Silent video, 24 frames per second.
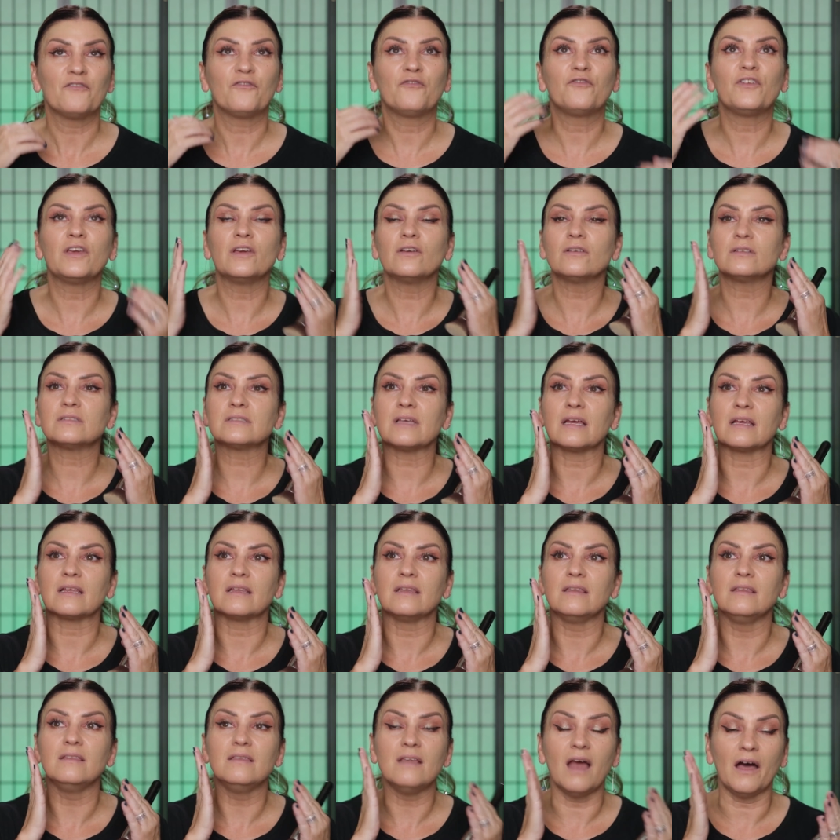Feels like
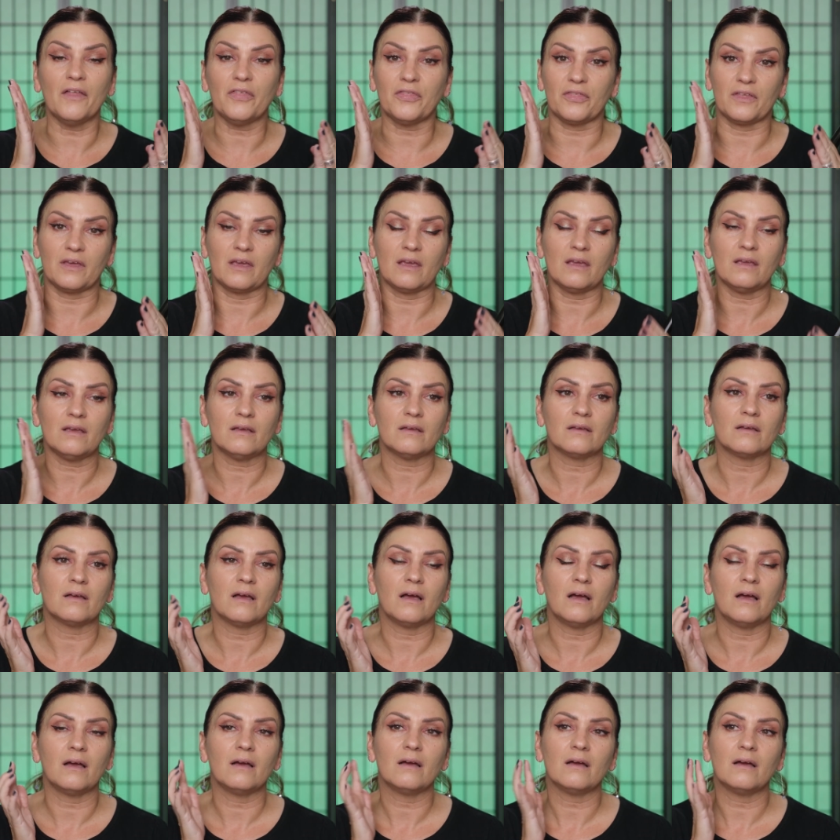nothing.
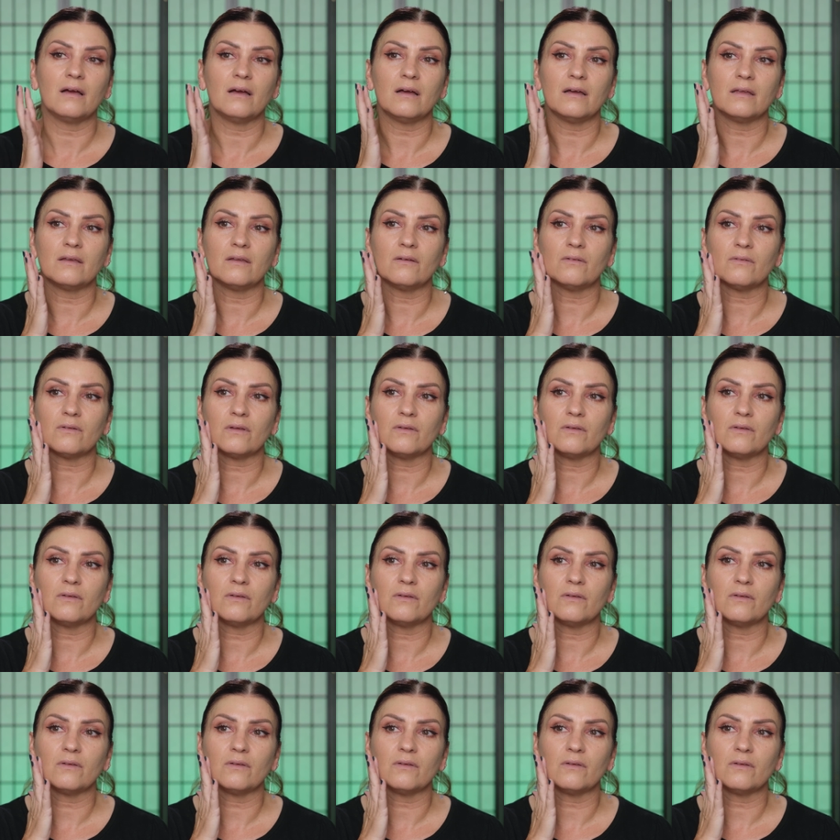It